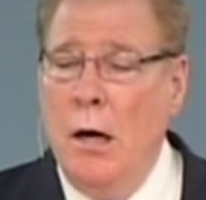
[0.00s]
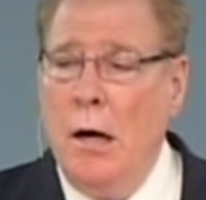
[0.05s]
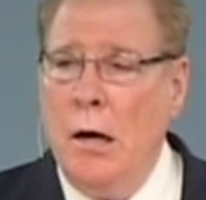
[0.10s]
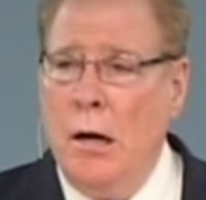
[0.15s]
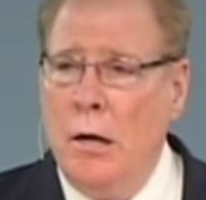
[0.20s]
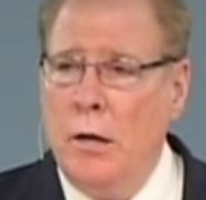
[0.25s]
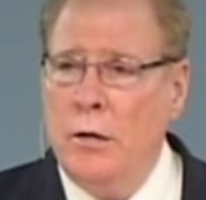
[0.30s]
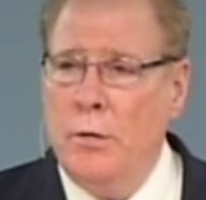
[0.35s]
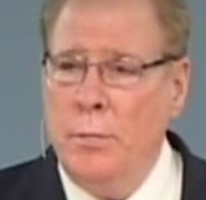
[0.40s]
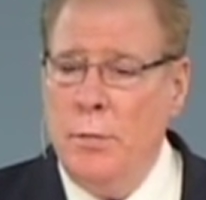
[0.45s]

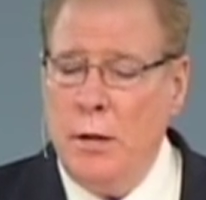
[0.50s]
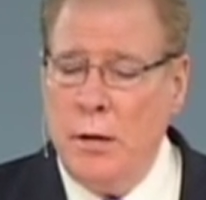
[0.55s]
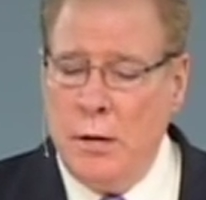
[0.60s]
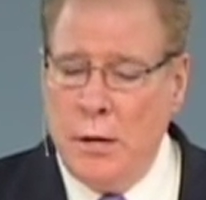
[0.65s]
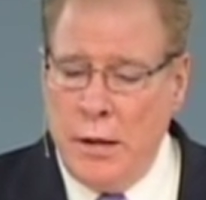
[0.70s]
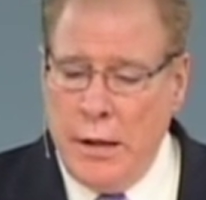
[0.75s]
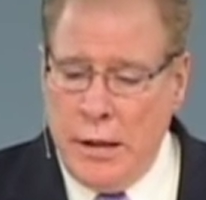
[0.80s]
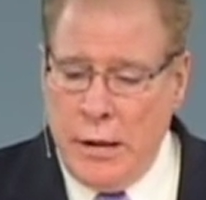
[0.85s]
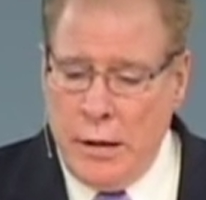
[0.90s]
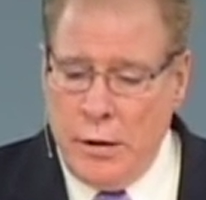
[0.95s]
ultimately
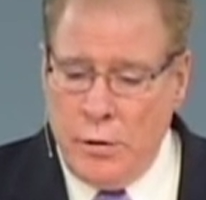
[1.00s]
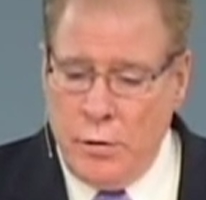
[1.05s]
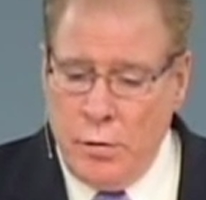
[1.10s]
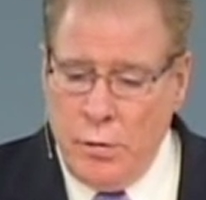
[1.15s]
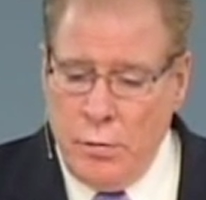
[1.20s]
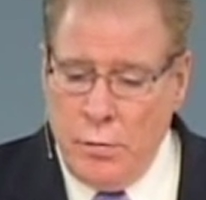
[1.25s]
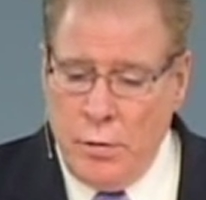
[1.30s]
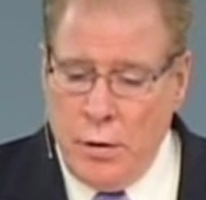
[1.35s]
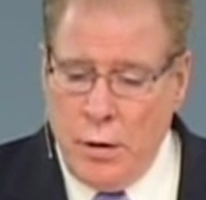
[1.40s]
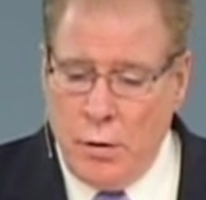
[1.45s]
leading
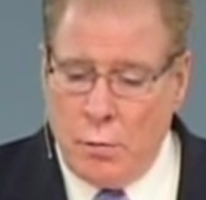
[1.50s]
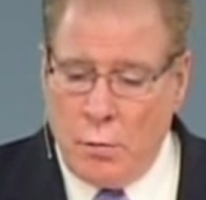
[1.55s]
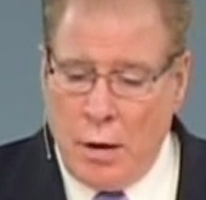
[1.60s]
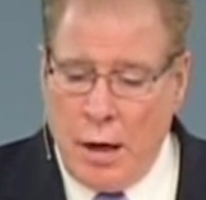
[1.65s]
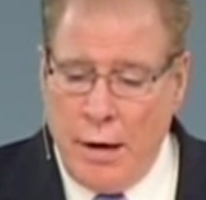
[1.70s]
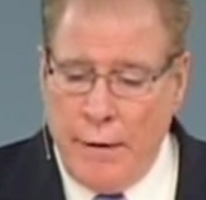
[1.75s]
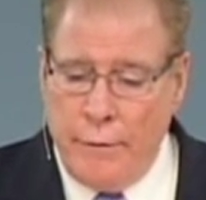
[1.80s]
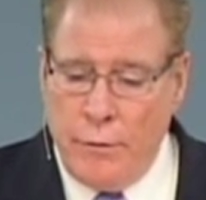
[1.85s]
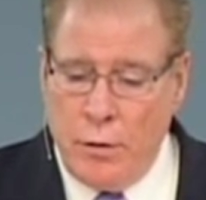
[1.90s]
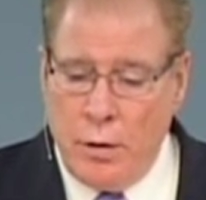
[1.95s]
to the
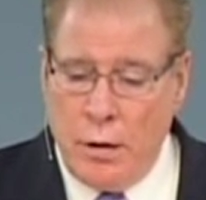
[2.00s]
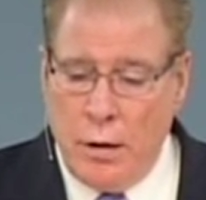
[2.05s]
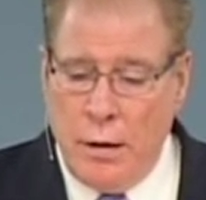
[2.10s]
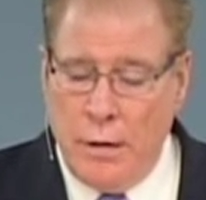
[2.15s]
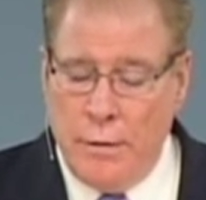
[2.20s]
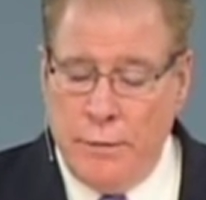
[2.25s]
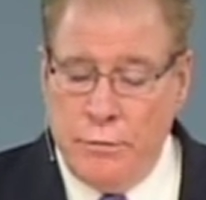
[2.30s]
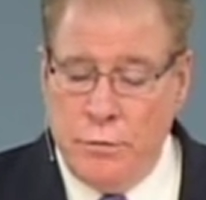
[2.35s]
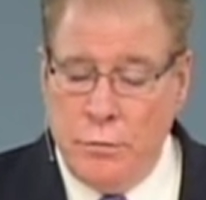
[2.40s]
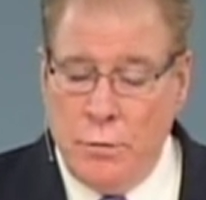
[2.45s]
arrival
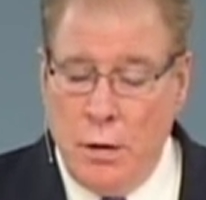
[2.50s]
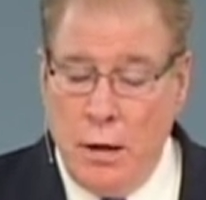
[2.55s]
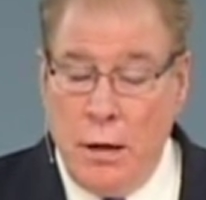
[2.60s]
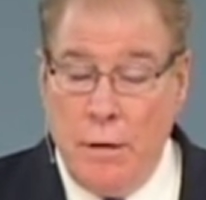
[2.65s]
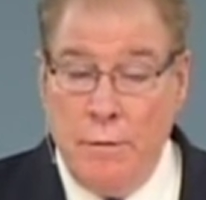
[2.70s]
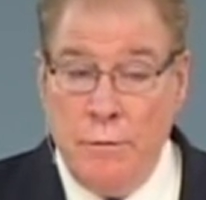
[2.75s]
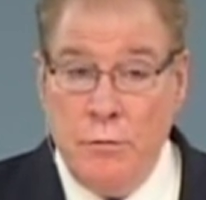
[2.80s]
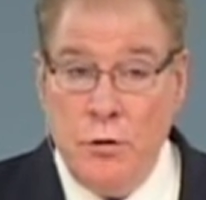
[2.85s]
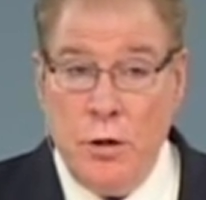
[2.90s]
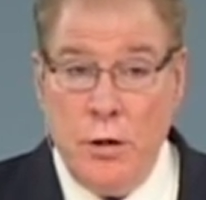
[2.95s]
of,
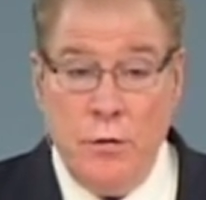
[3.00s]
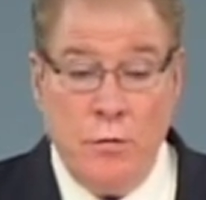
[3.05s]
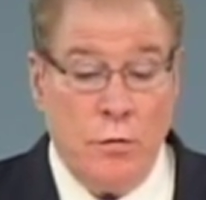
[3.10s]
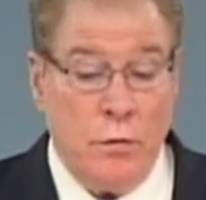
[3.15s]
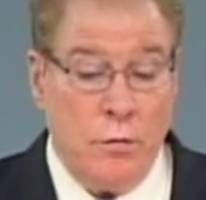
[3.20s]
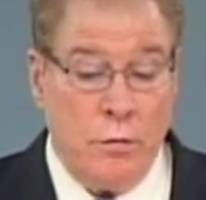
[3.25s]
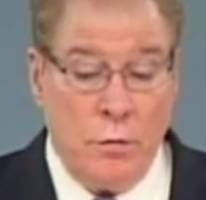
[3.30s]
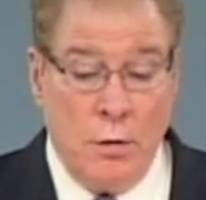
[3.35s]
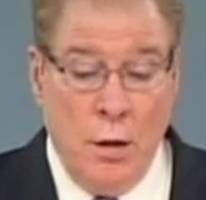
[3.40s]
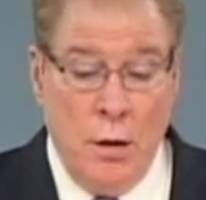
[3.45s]
of
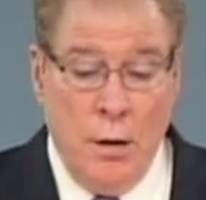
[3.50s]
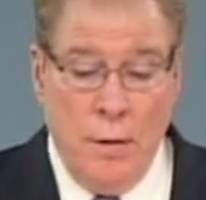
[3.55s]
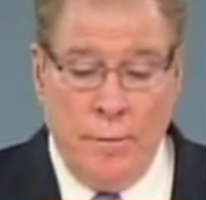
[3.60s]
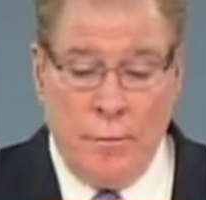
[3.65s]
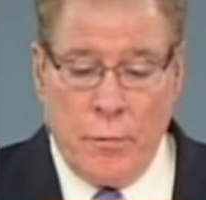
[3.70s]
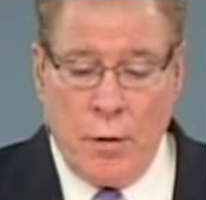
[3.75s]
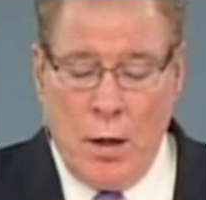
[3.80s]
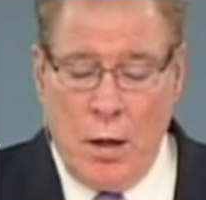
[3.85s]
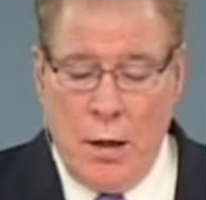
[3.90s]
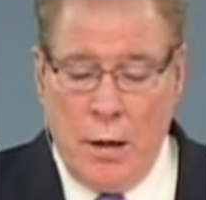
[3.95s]
Jesus,
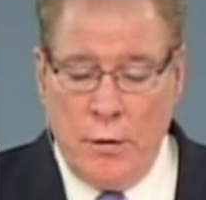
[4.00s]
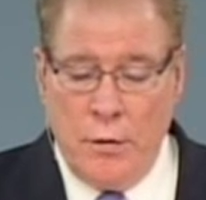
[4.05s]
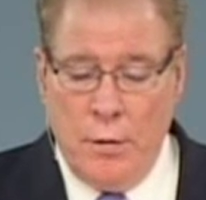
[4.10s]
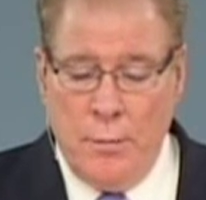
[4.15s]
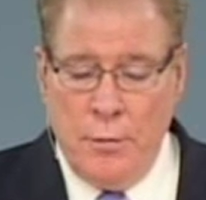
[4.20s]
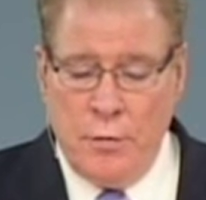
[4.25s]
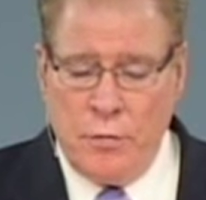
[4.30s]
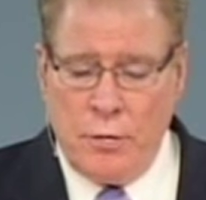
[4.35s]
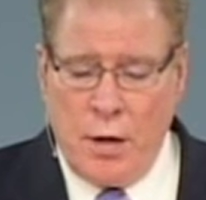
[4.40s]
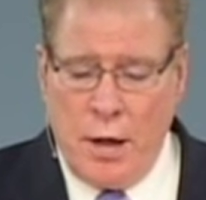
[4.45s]
uh, the
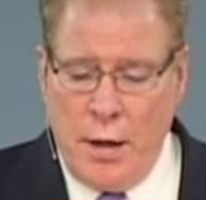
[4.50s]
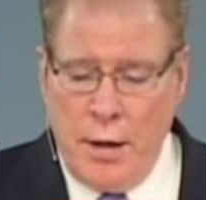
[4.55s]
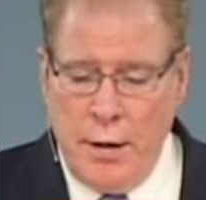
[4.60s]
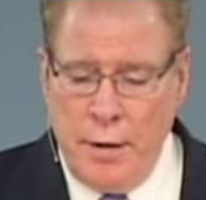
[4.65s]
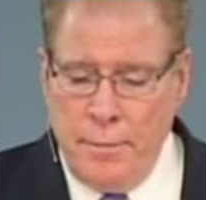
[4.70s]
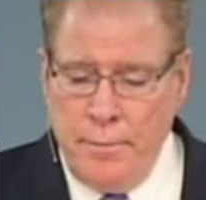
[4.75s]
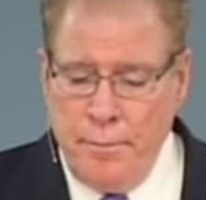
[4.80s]
Messiah.